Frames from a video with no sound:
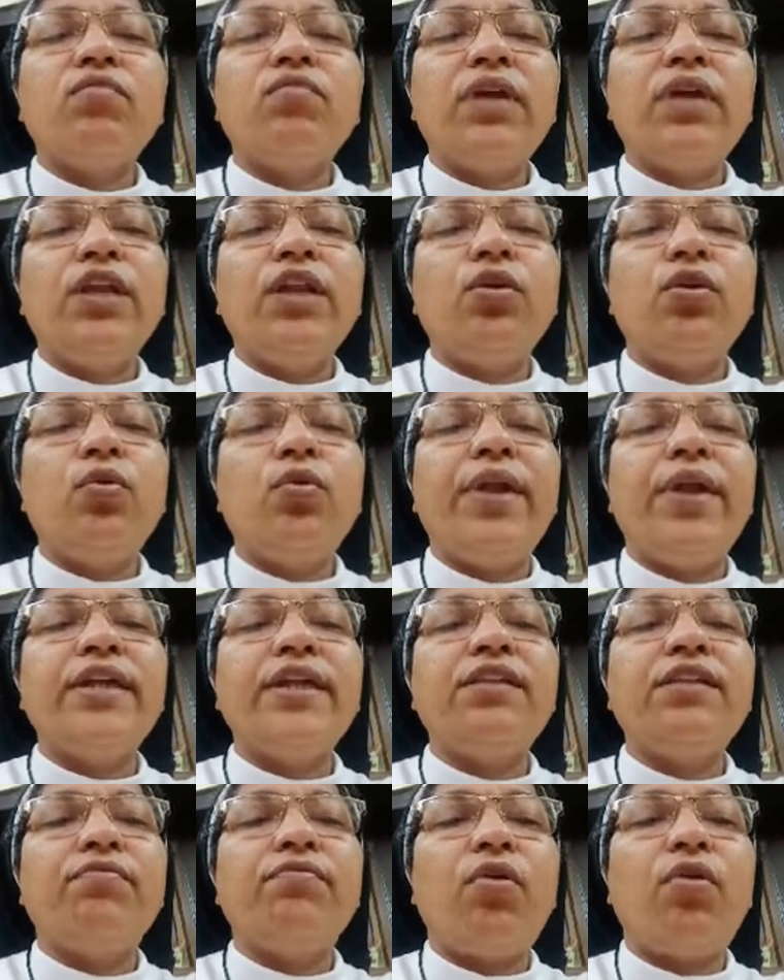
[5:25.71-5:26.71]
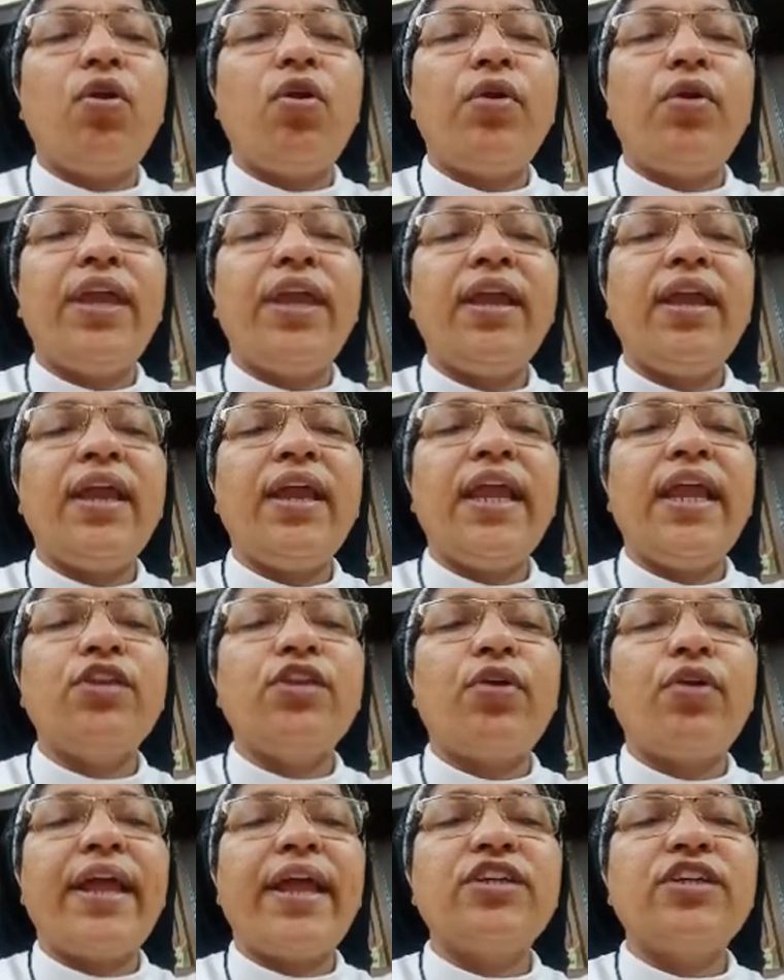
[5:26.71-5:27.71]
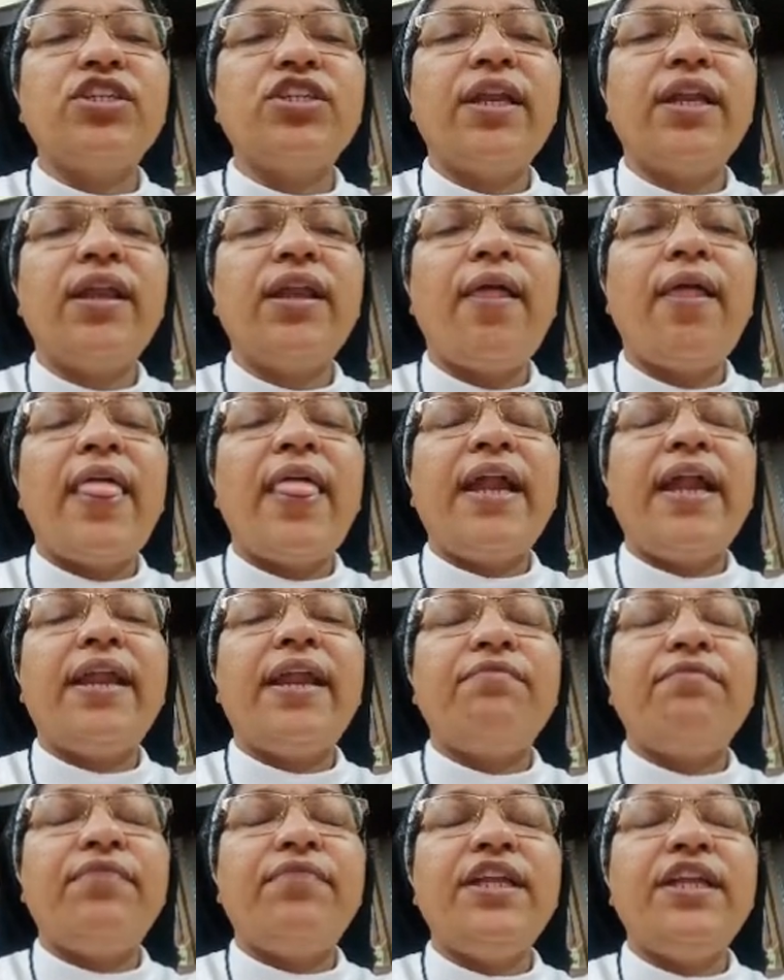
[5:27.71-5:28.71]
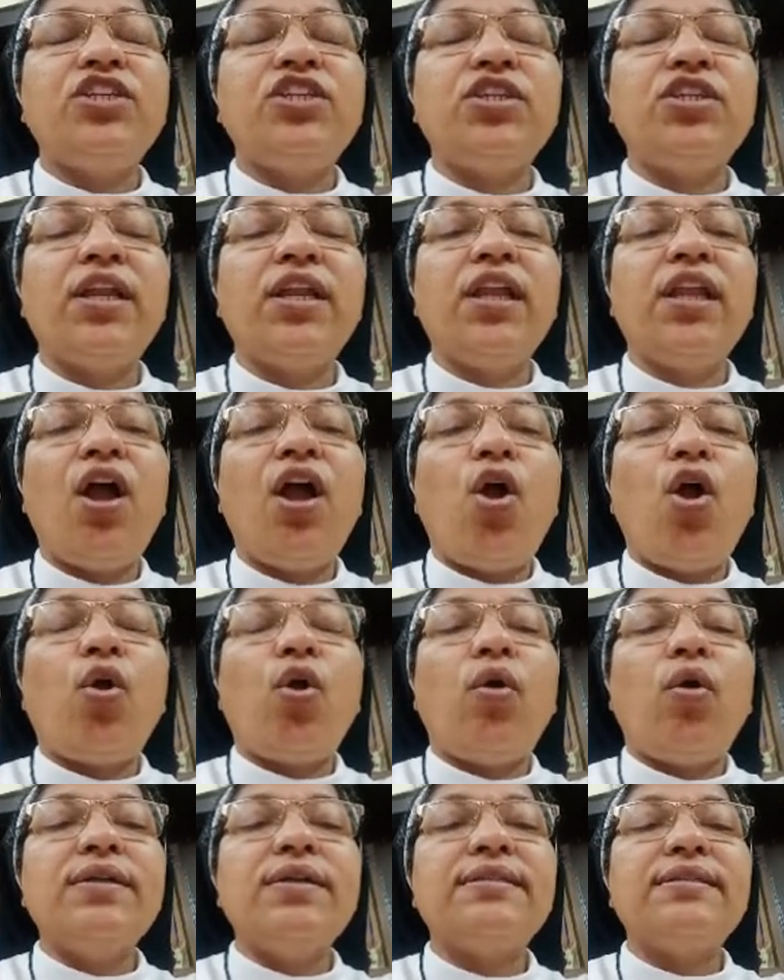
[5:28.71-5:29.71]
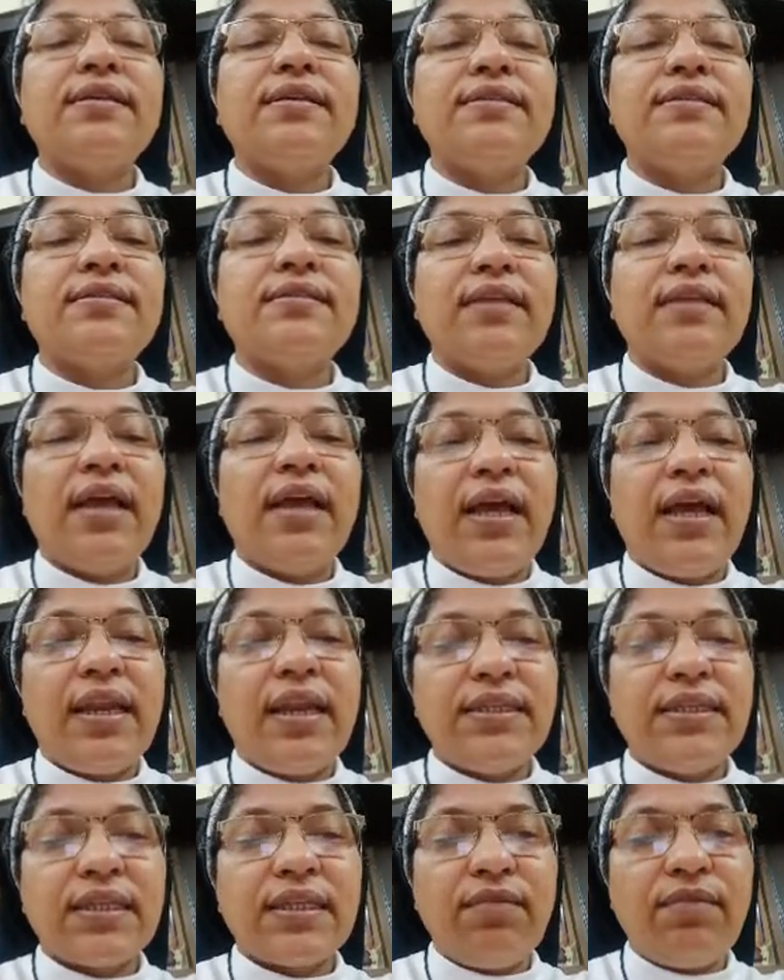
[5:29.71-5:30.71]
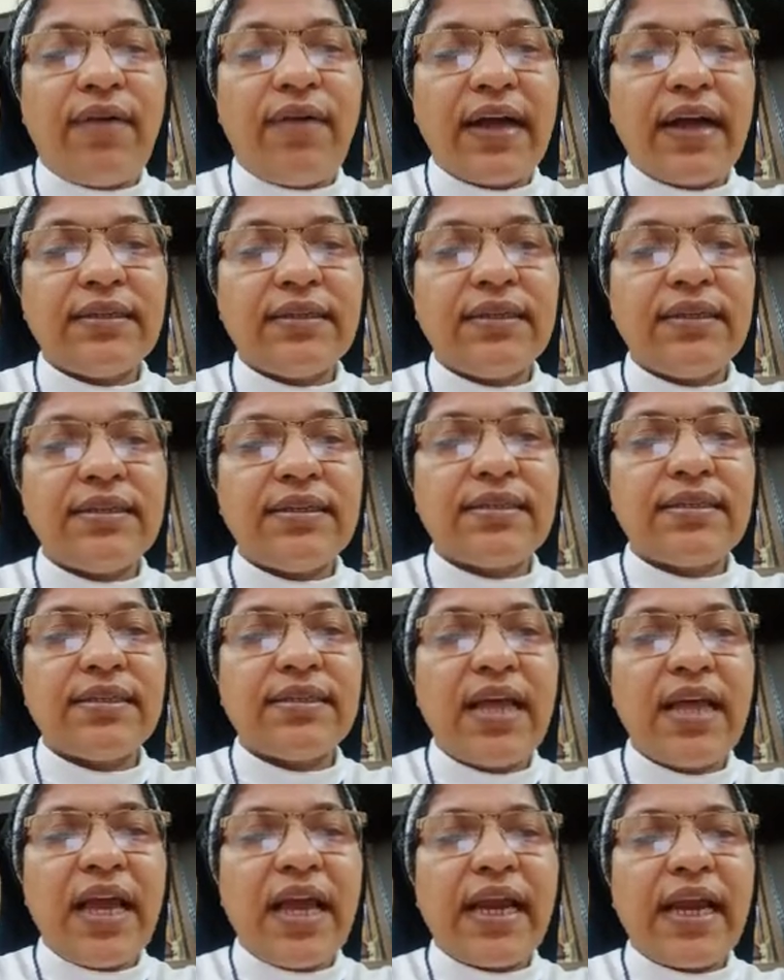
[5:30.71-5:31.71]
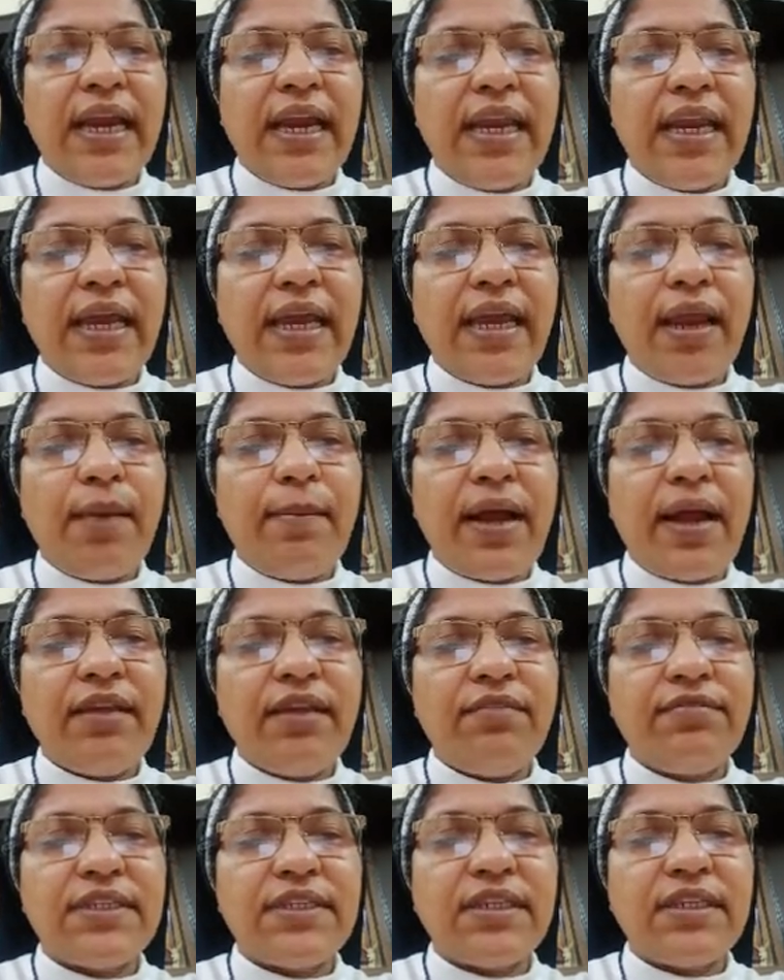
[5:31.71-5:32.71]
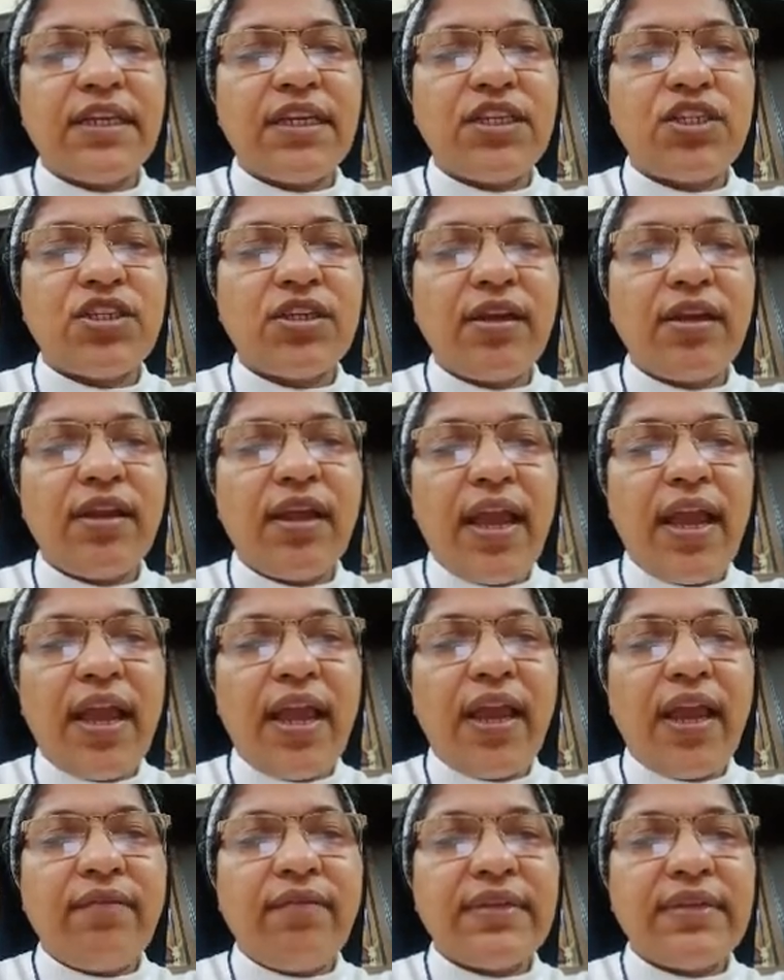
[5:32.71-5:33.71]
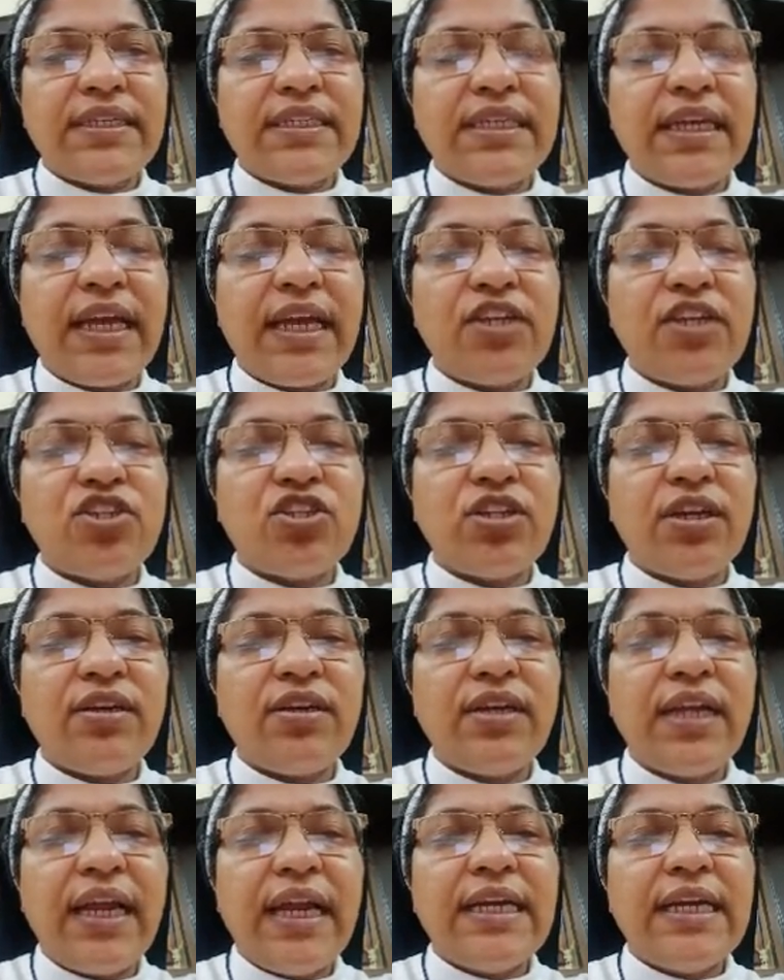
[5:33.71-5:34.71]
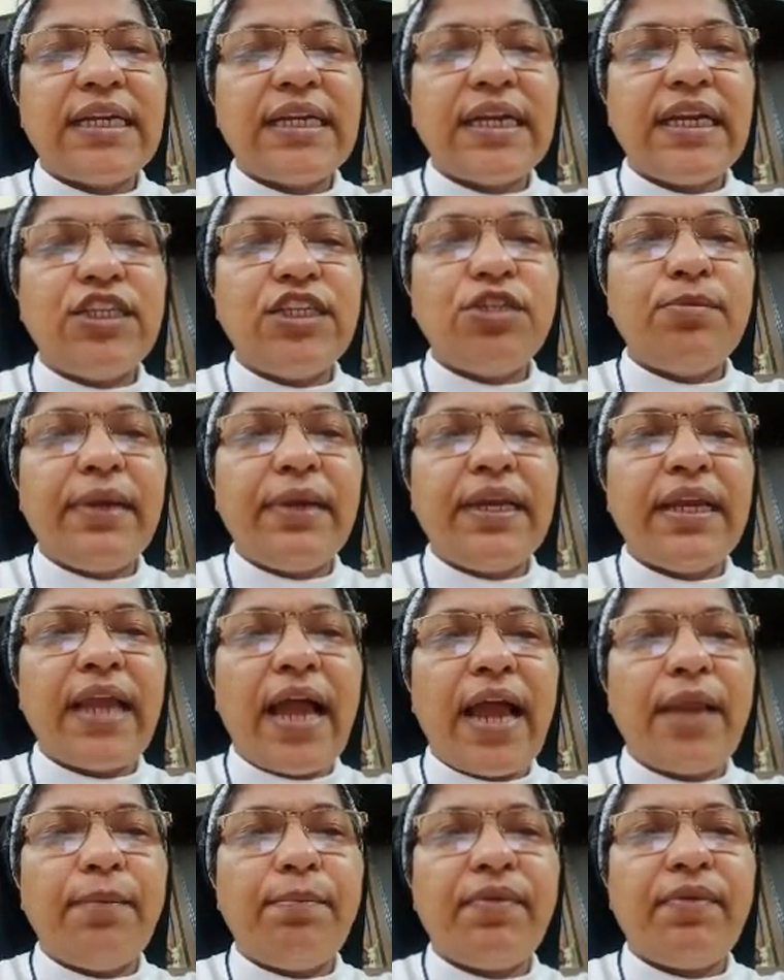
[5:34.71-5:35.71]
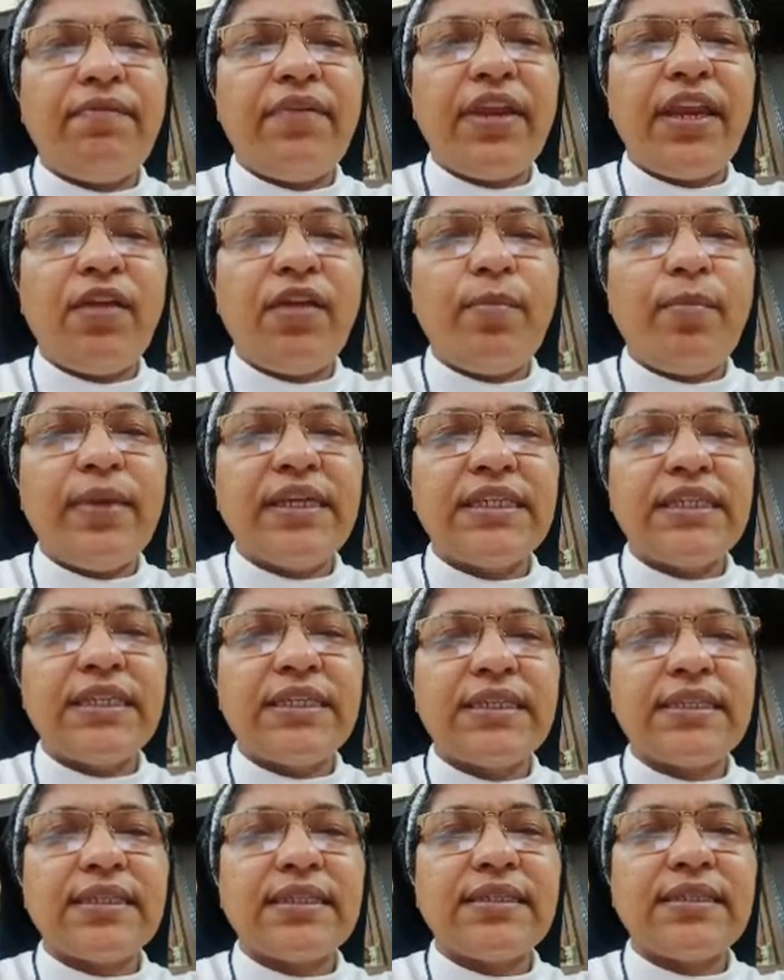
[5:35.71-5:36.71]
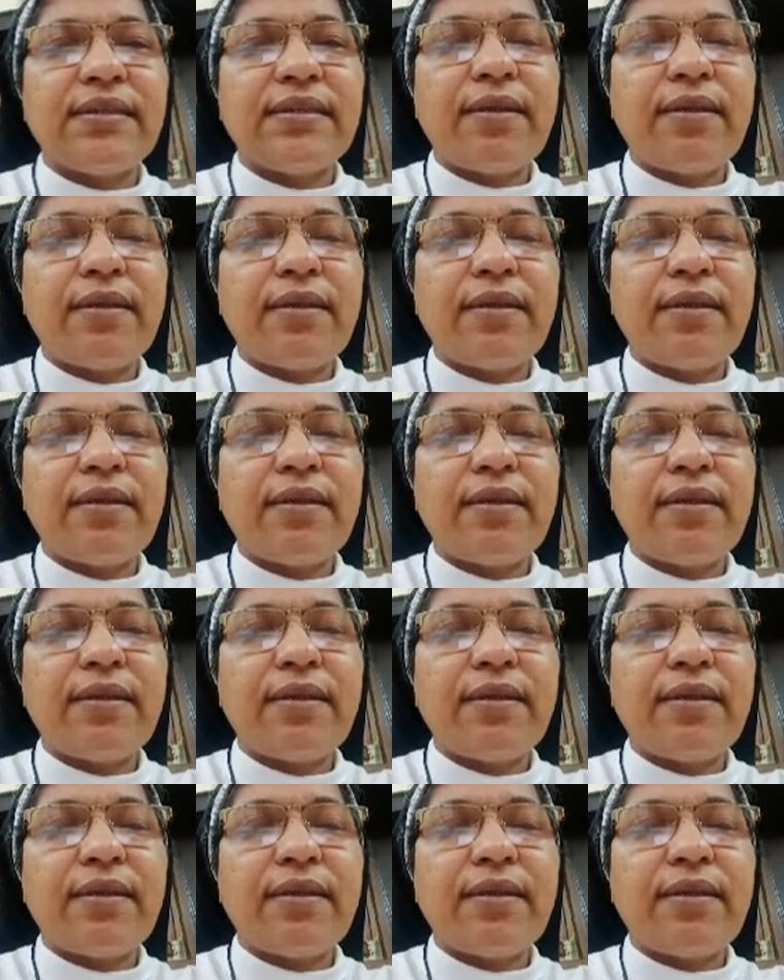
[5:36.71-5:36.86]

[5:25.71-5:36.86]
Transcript: included the following introduction, definition, causes, risk factors, clinical manifestation, investigation, treatment and preventive measures.